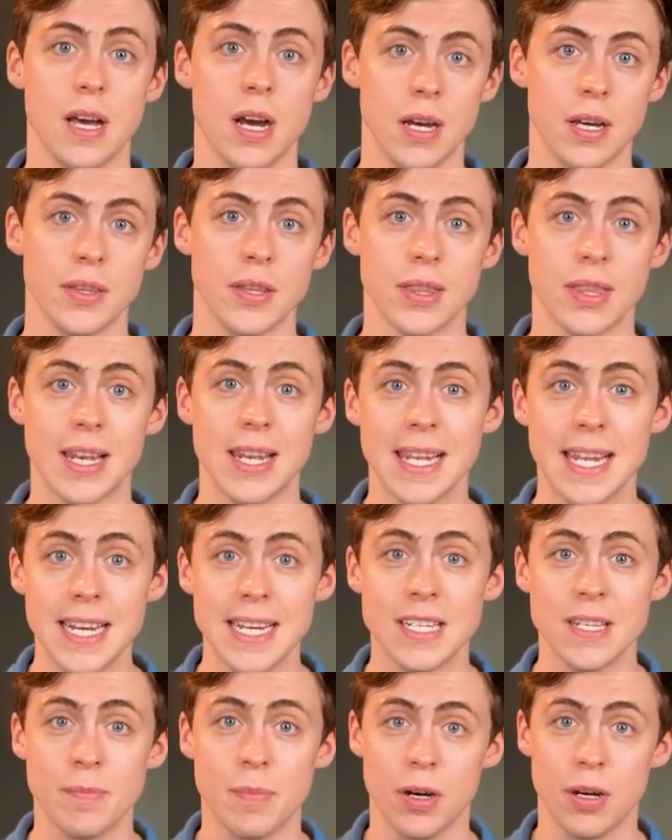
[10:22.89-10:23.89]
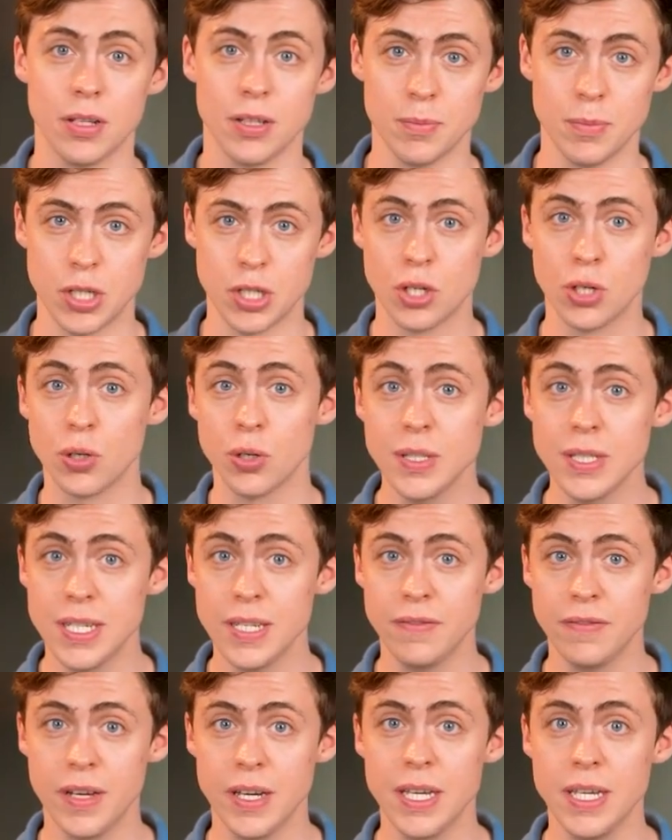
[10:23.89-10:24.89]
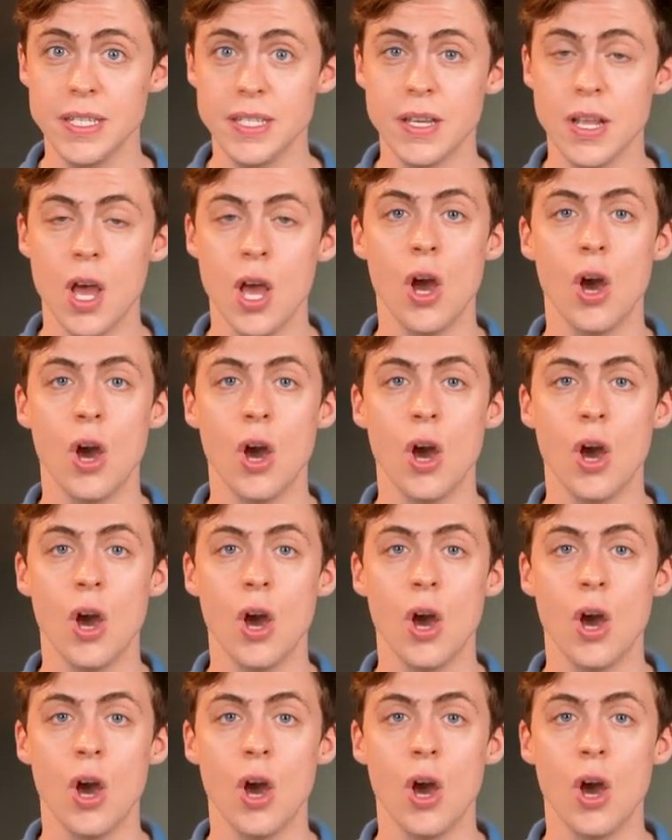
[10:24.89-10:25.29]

either the later part of the maturity phase